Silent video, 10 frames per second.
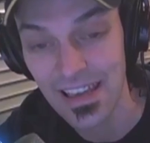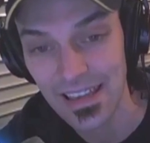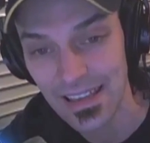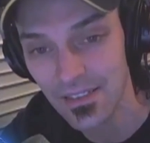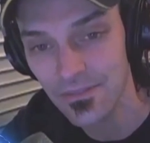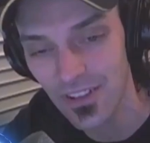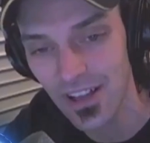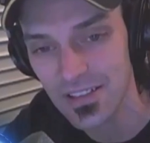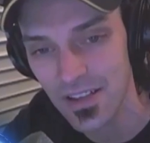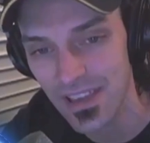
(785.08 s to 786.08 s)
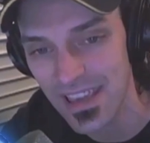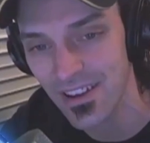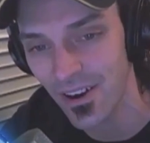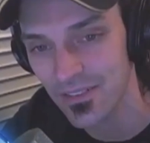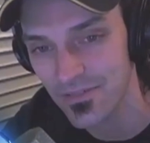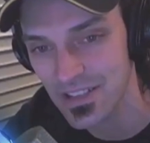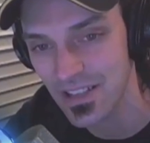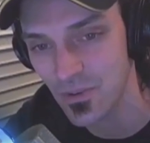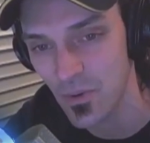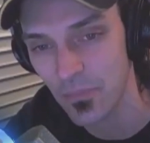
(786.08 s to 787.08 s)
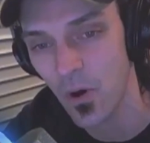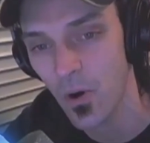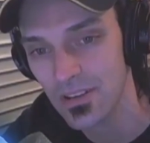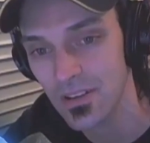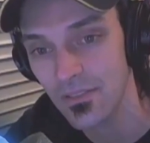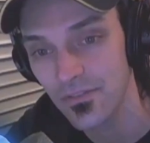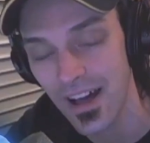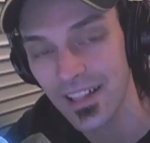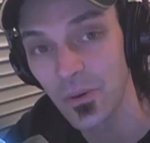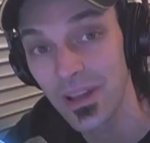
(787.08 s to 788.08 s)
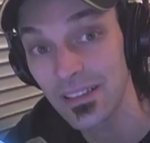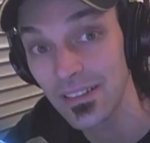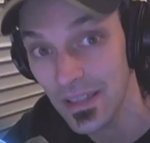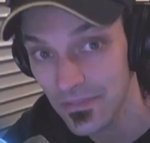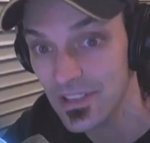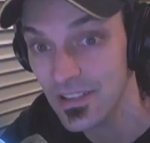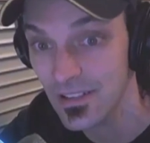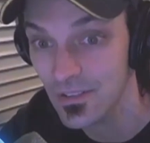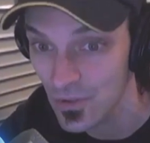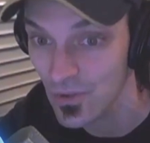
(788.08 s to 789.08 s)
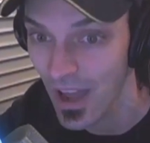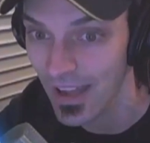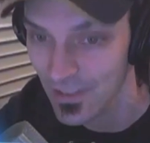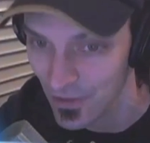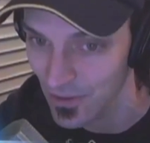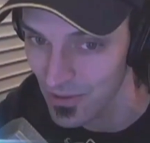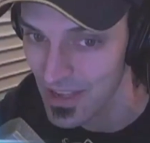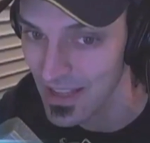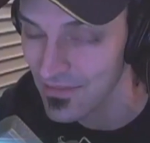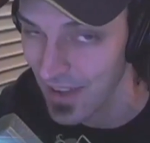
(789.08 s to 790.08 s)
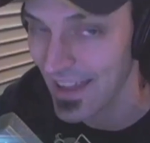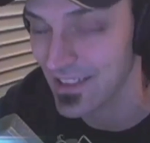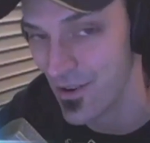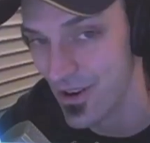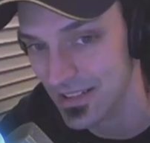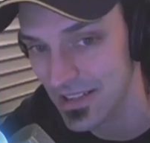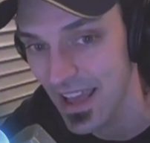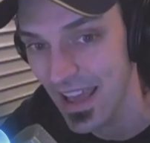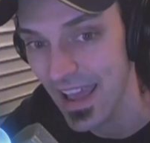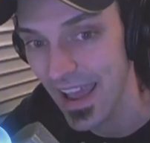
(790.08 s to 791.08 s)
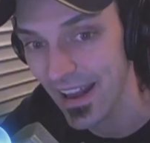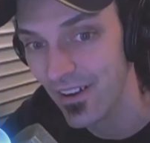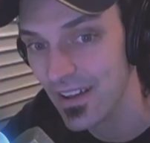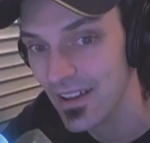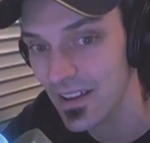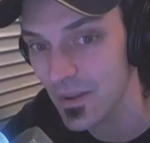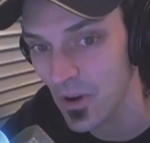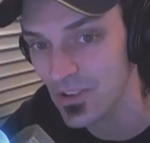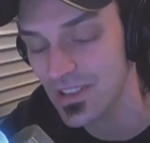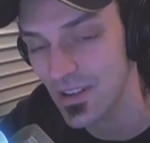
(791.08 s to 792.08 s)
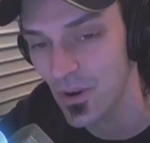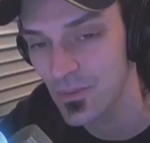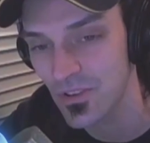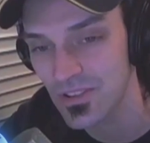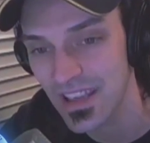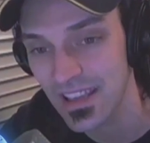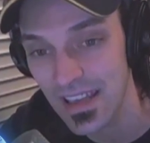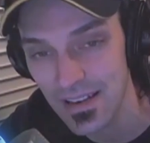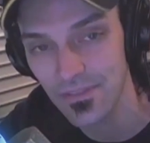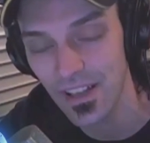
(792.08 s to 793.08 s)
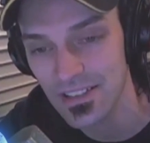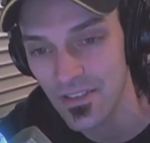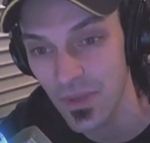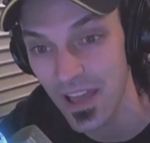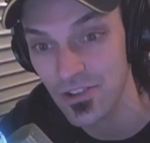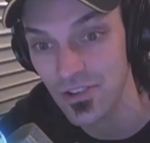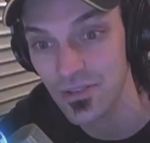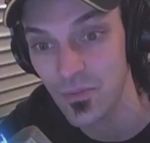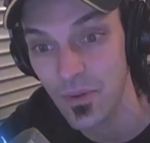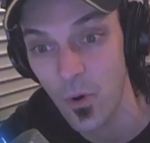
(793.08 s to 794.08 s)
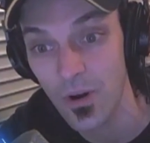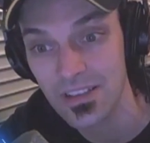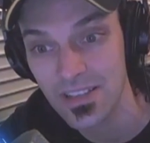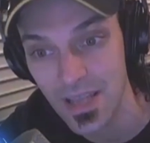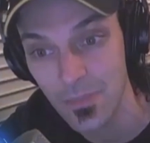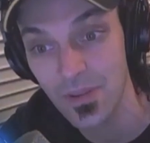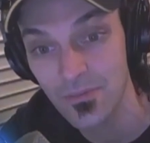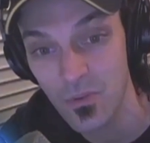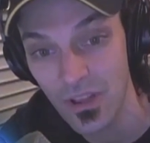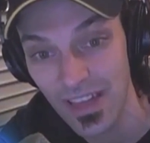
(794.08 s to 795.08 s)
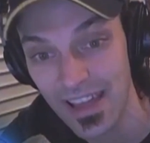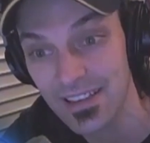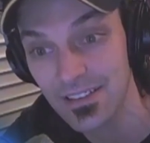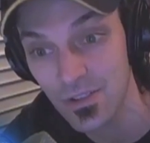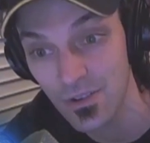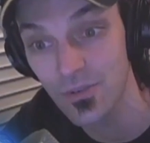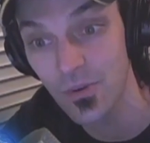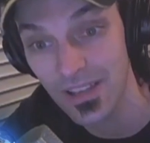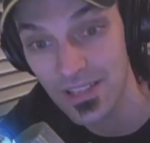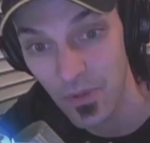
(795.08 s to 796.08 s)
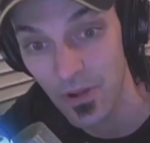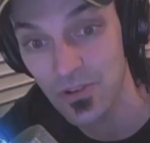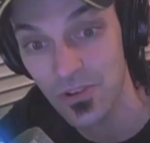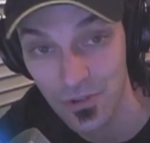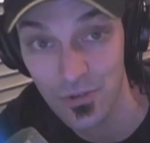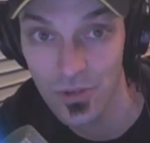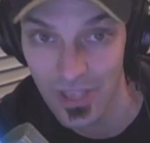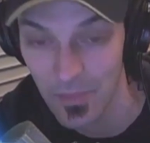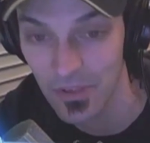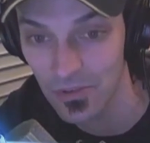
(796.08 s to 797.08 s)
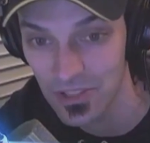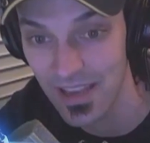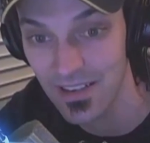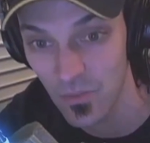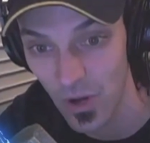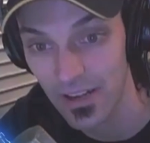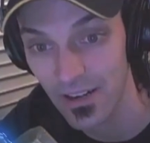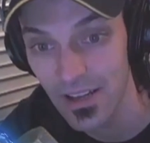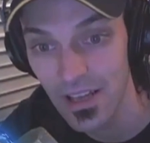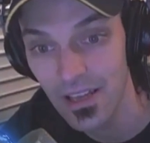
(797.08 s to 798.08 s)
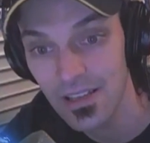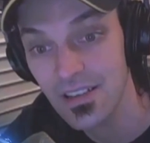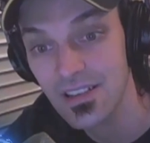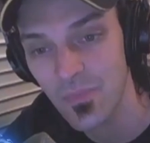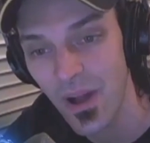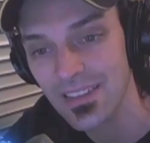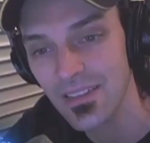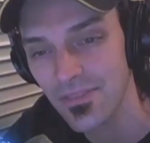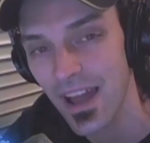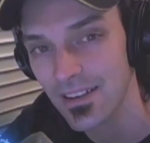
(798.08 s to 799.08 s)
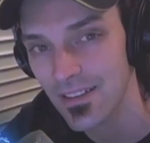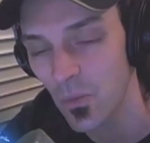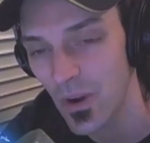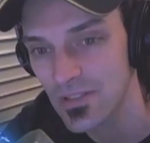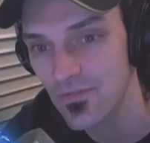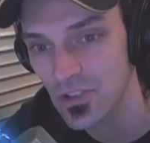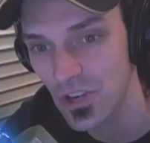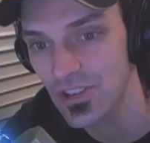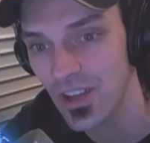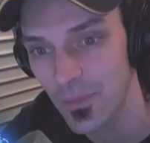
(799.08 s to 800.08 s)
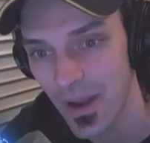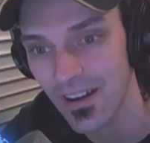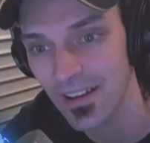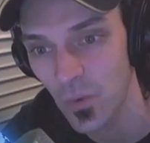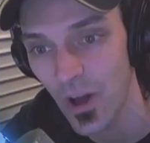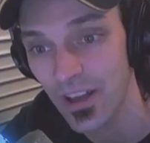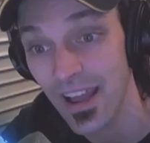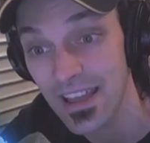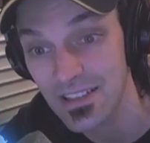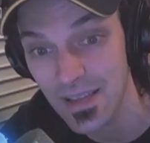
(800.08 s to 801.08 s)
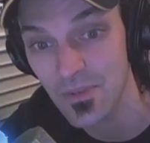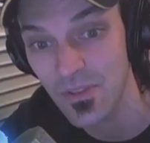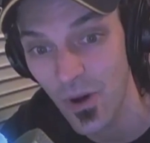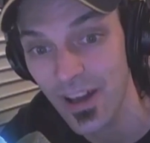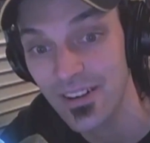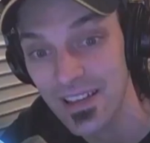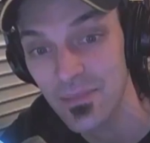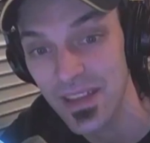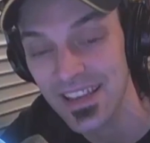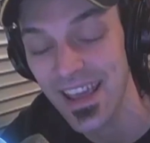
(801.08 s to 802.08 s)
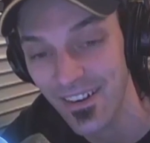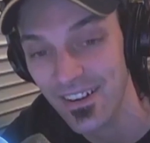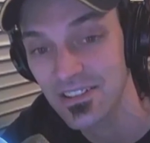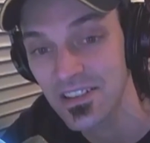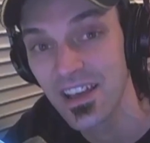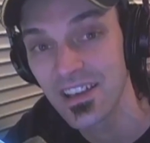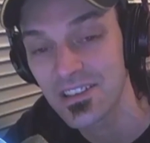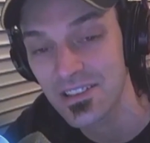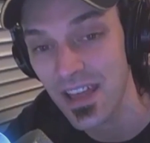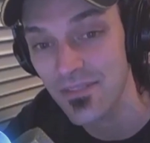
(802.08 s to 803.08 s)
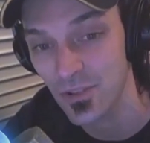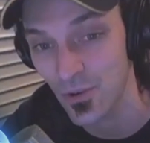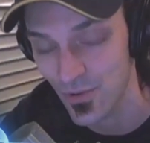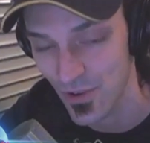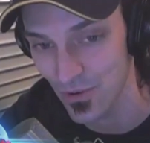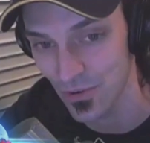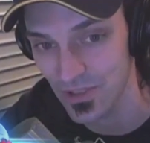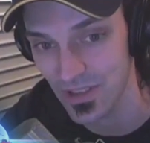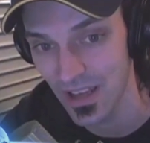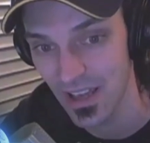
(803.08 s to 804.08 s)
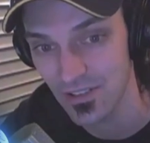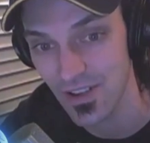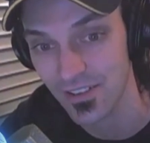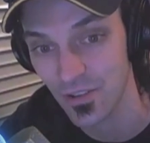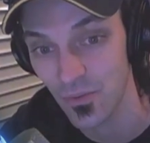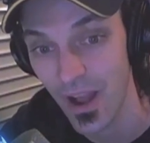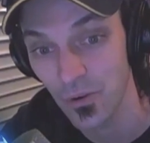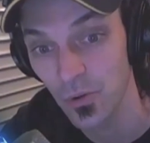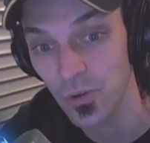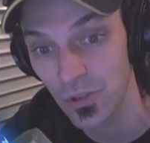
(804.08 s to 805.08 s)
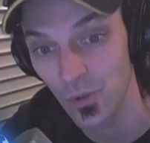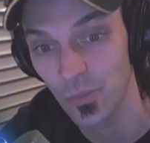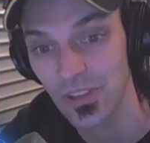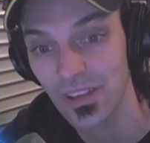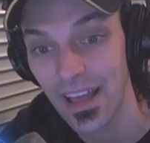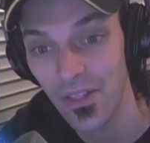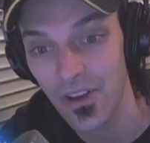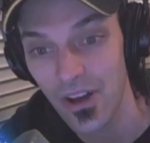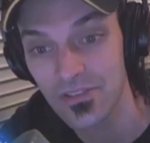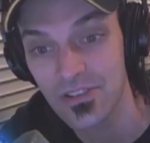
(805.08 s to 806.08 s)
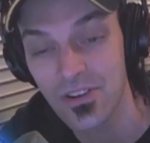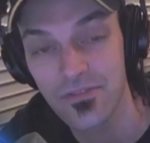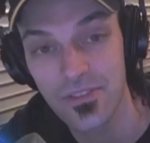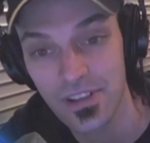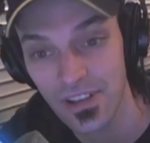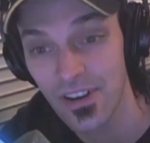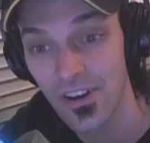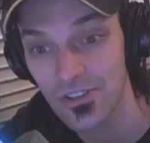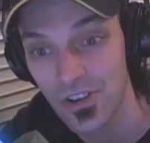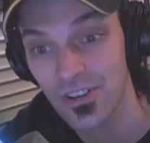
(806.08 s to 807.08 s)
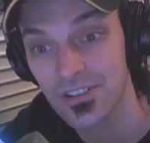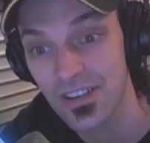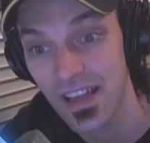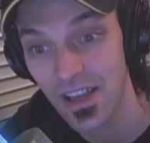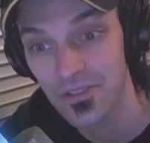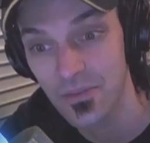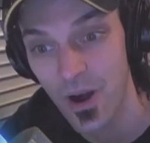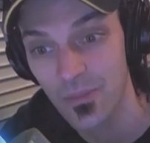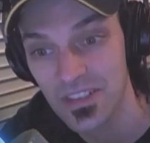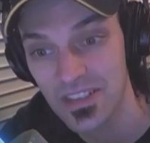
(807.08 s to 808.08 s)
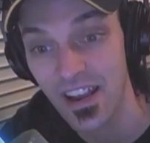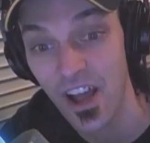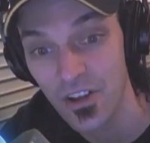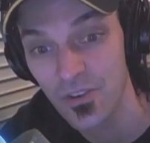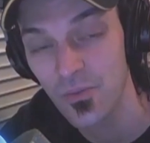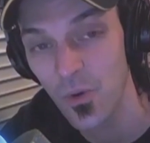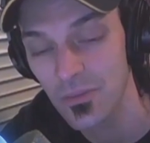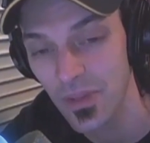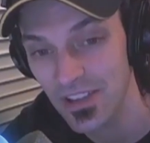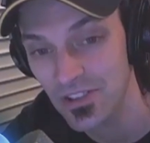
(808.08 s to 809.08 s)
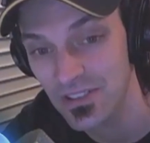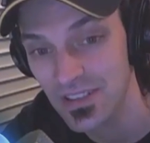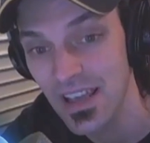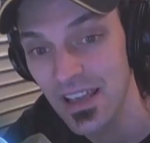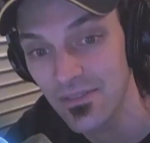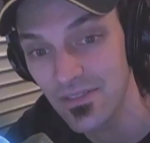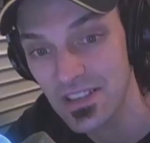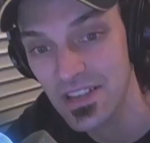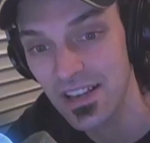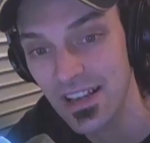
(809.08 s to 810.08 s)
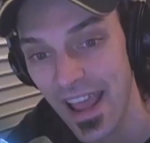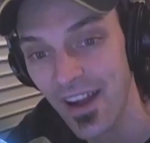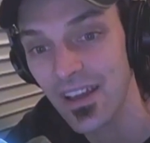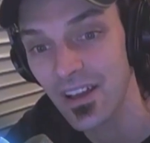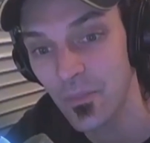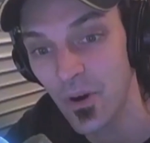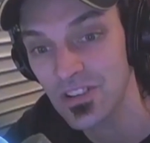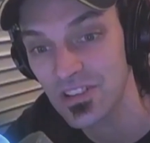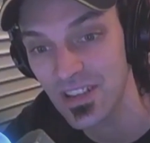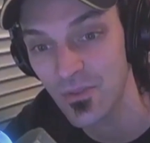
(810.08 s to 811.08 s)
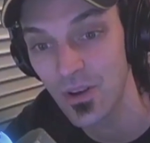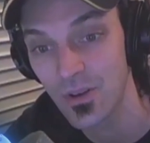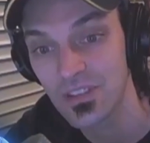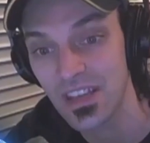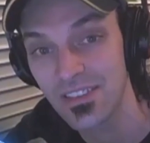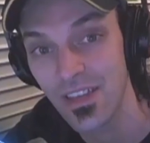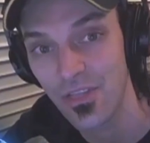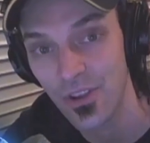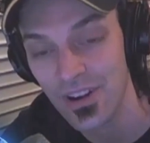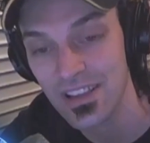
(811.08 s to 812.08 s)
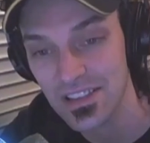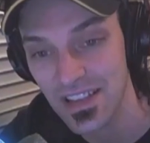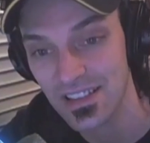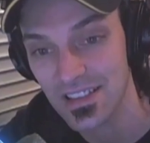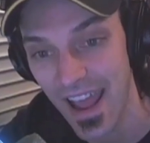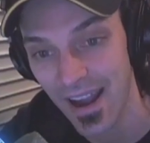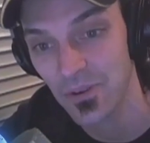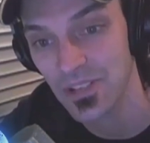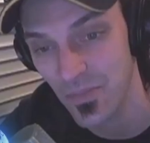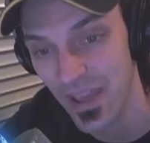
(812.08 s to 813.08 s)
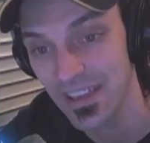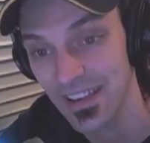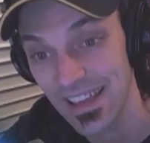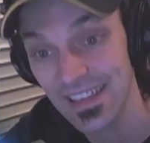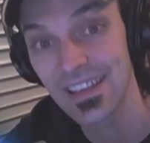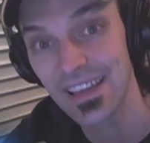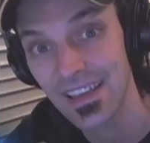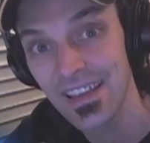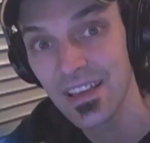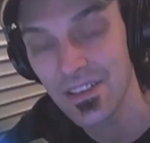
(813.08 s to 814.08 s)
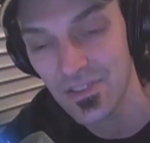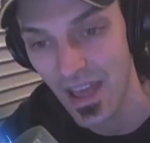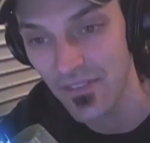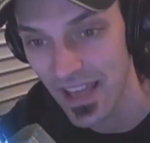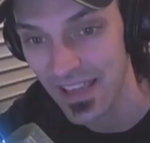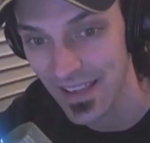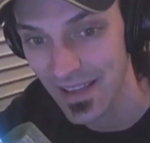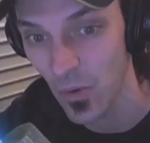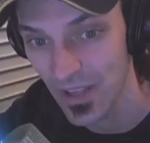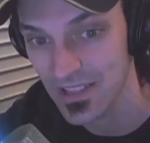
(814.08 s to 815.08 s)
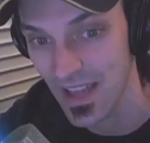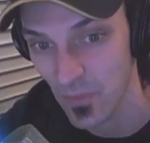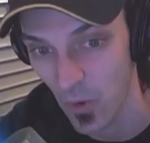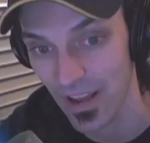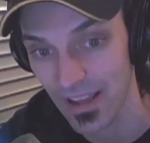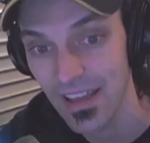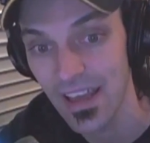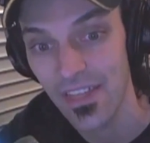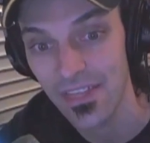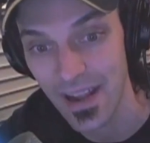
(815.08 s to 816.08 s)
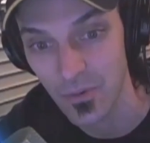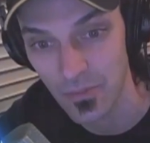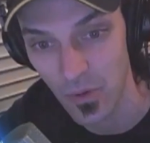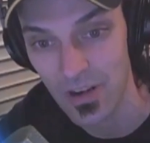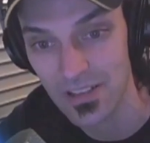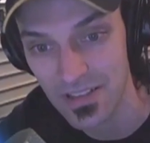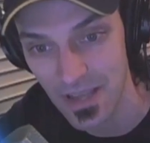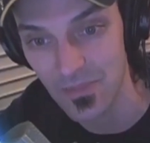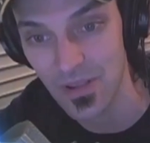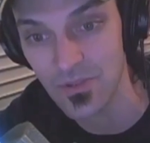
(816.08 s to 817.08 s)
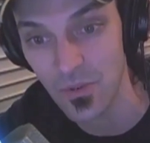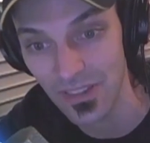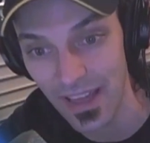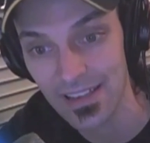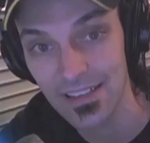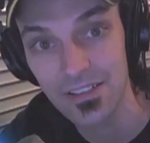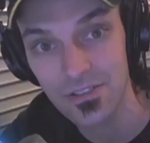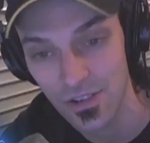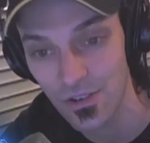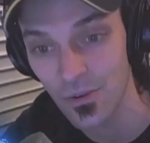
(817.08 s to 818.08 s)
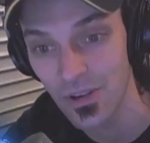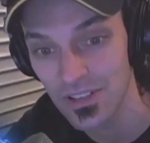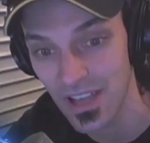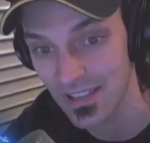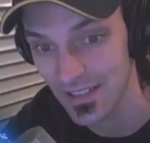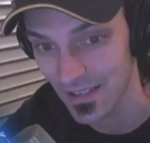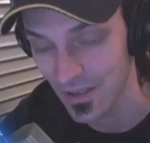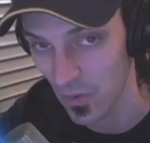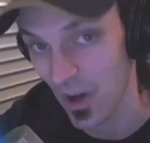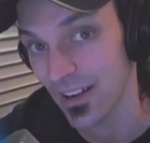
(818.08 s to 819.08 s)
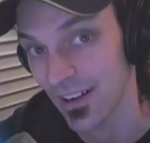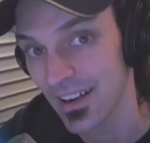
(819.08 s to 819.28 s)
Influx of ER visits reported following lifted do not use advisories. Area emergency rooms are seeing an influx of patients reporting symptoms related to exposure to chemical-tainted water, despite the fact that West Virginia American Water has deemed the water in many areas safe to use. Dr. Raul Gupta, health officer for the Kanawha Charleston Health Department, said 101 patients visited area emergency rooms in the 36-hour span ending 7 a.m. Wednesday morning. They reported symptoms related to tainted water.